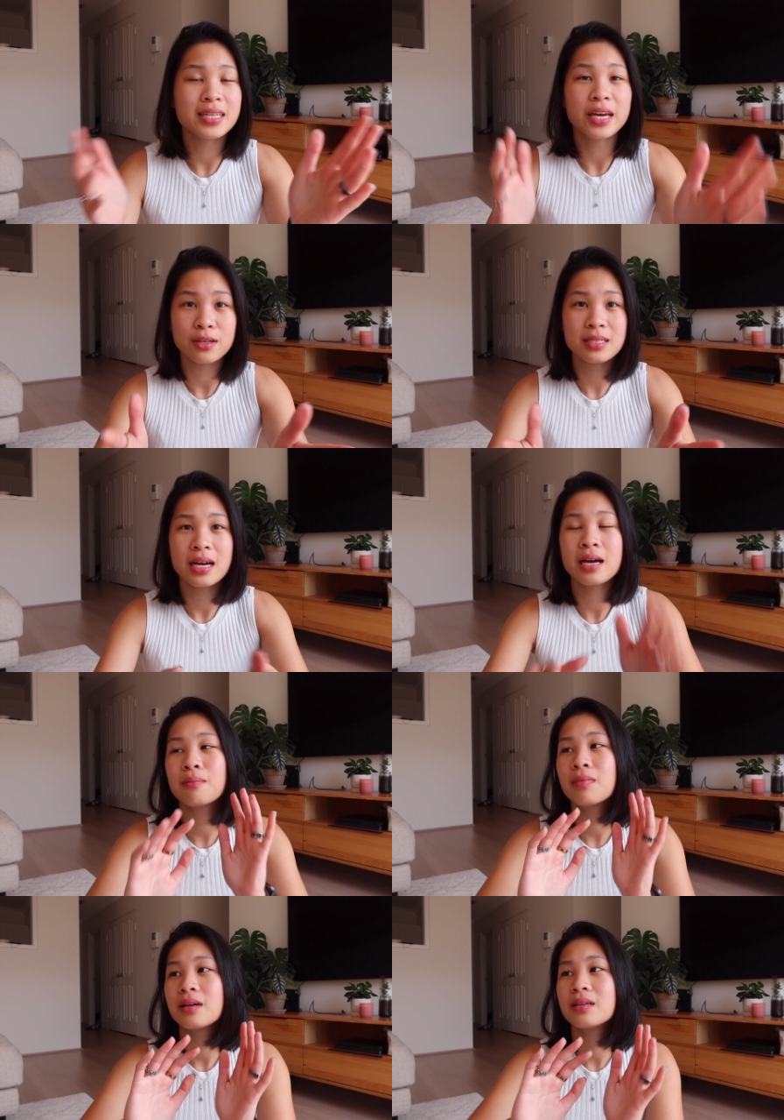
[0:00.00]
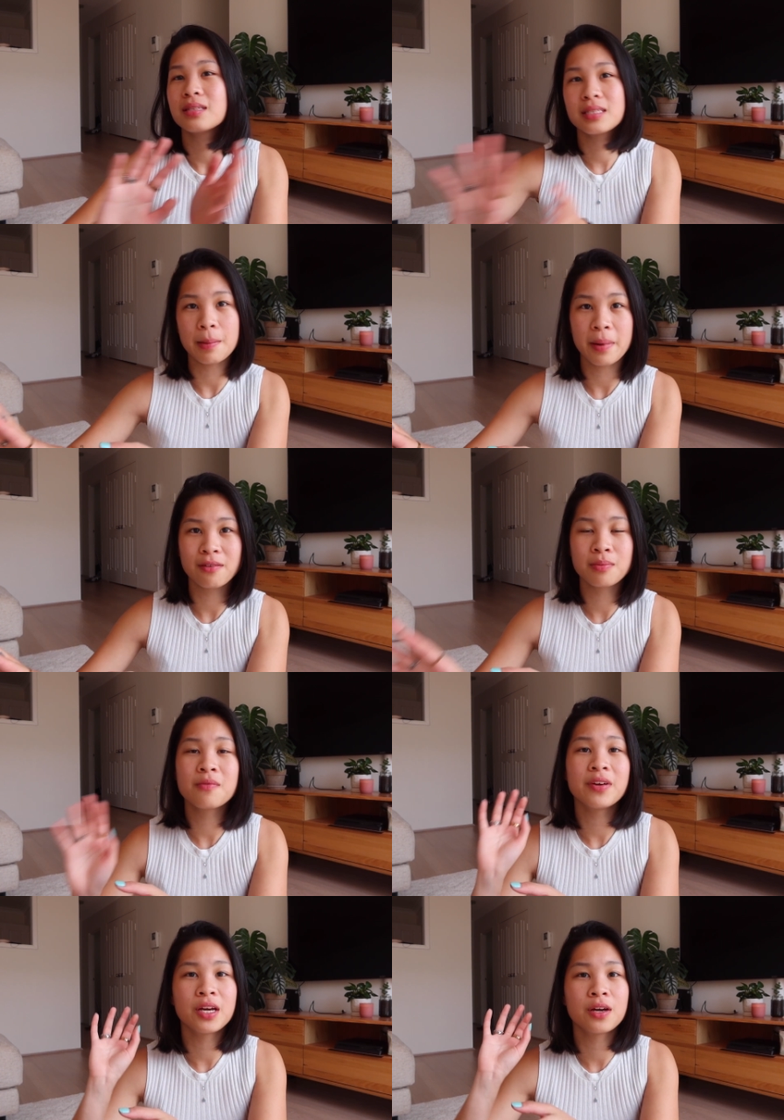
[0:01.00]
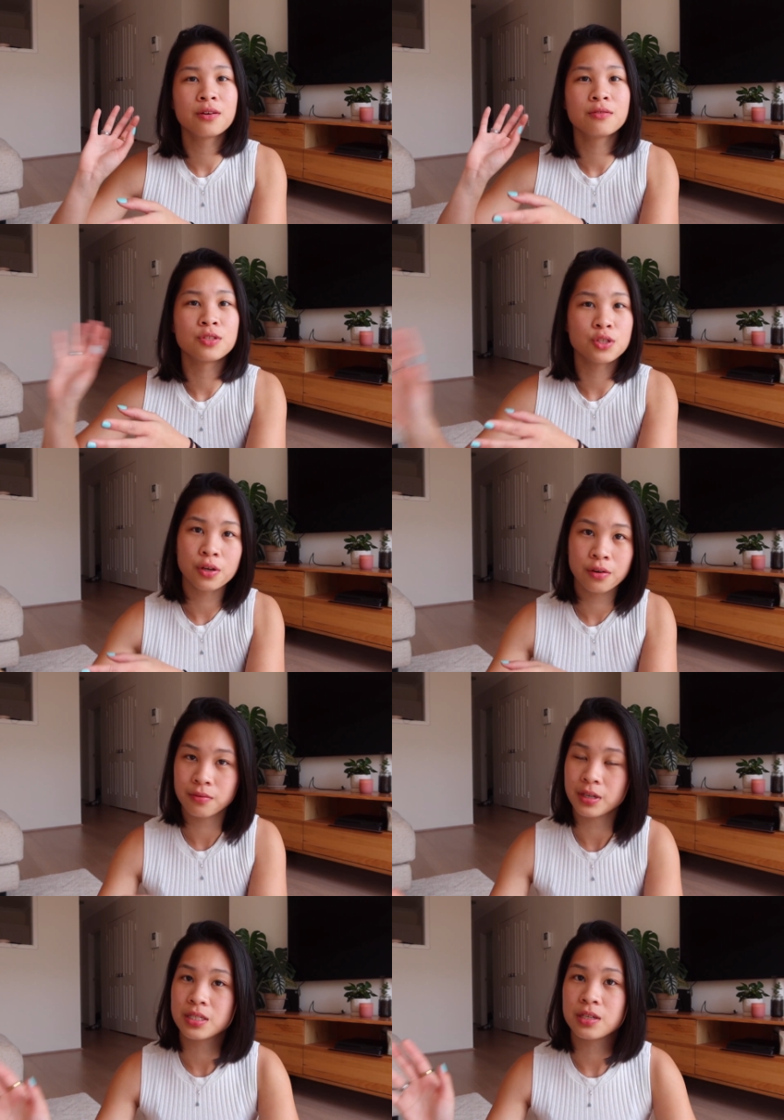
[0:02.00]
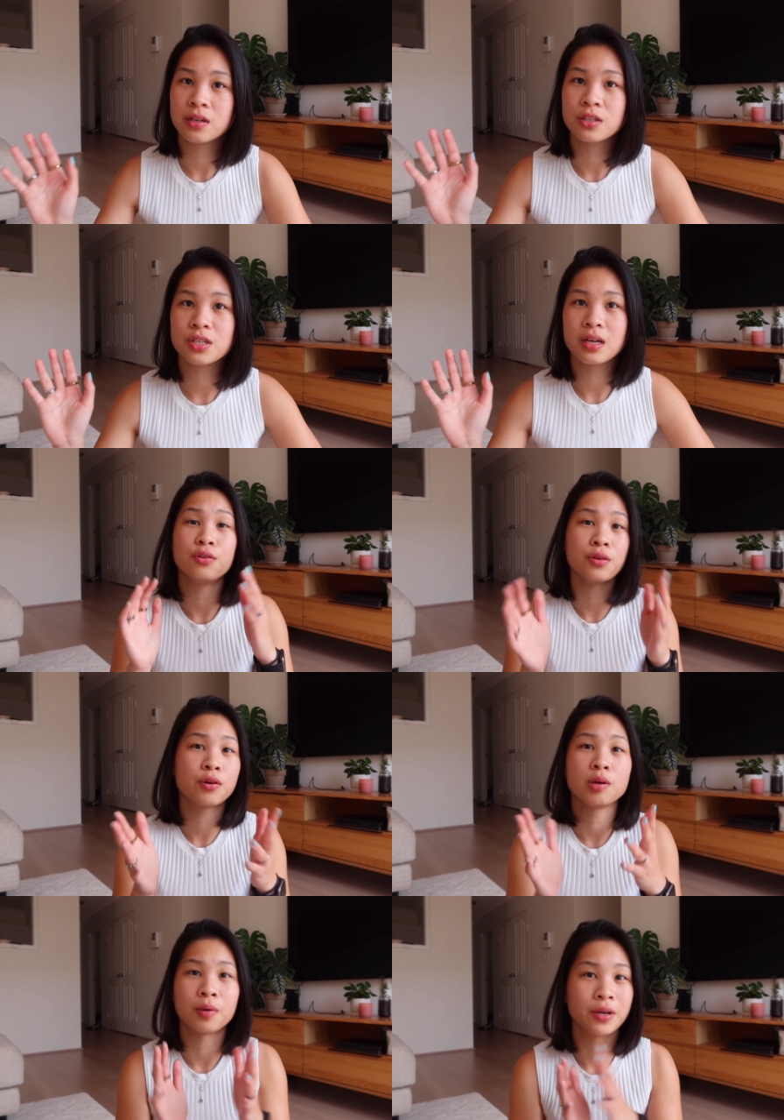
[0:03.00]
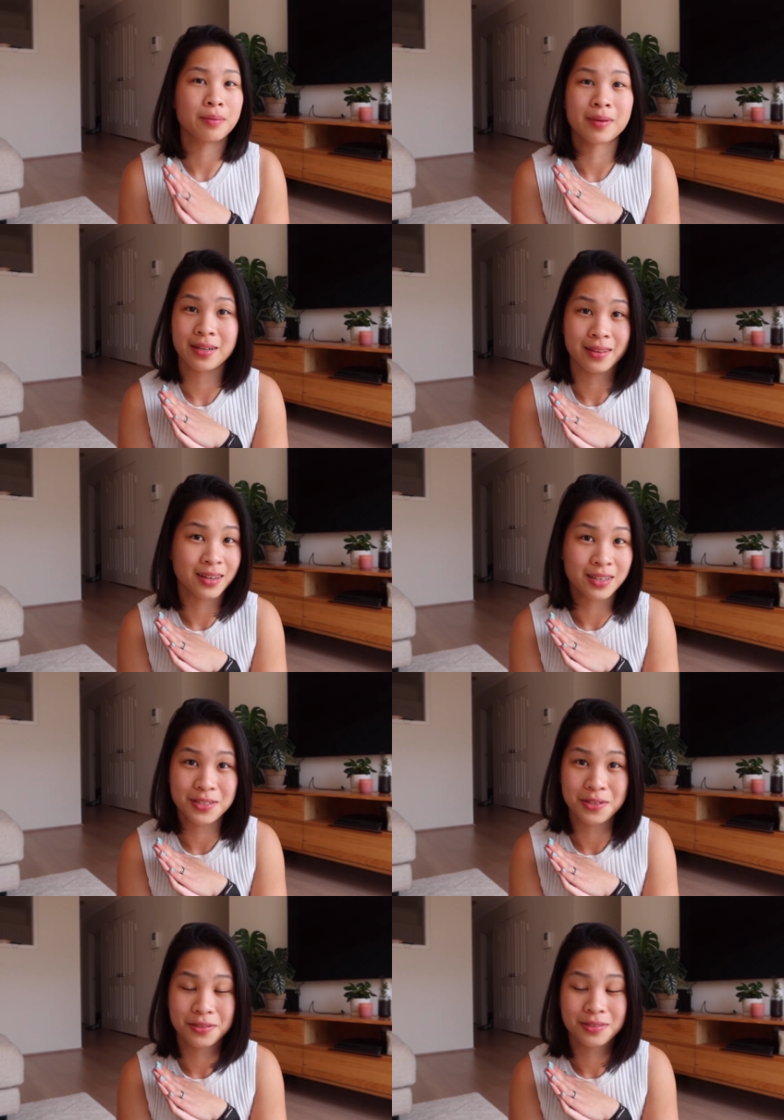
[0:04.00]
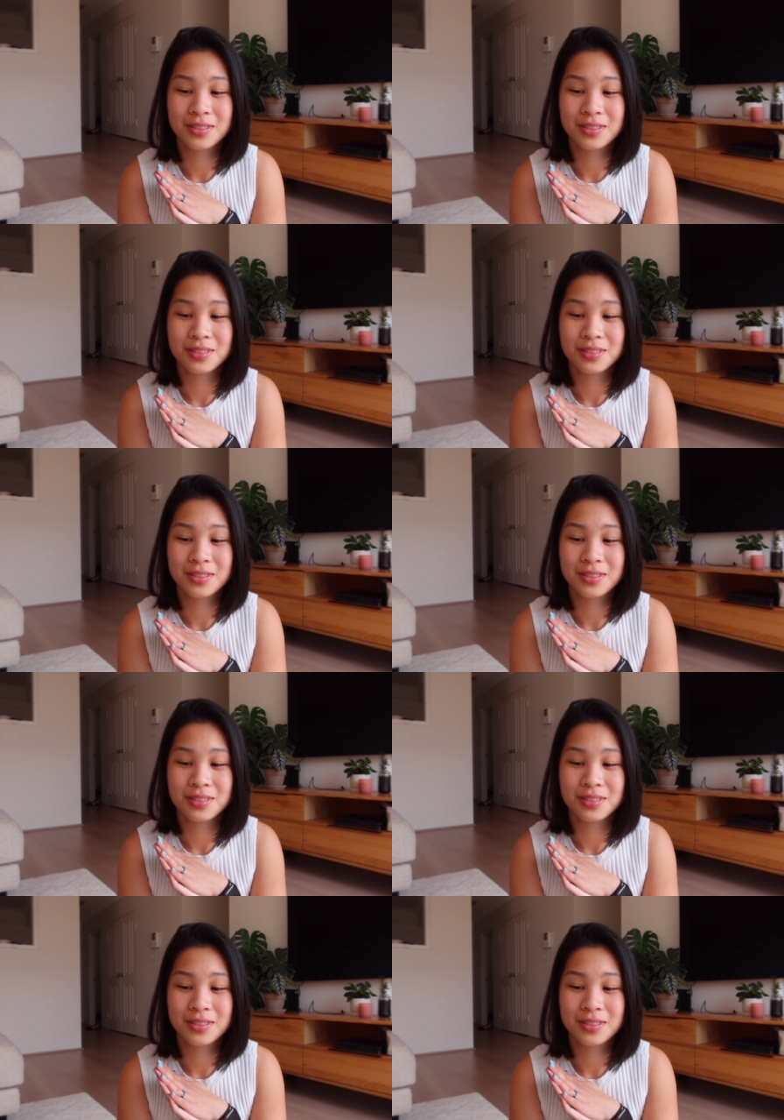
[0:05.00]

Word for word: take your time, step out from the video, do your own research. You know your body better than I do.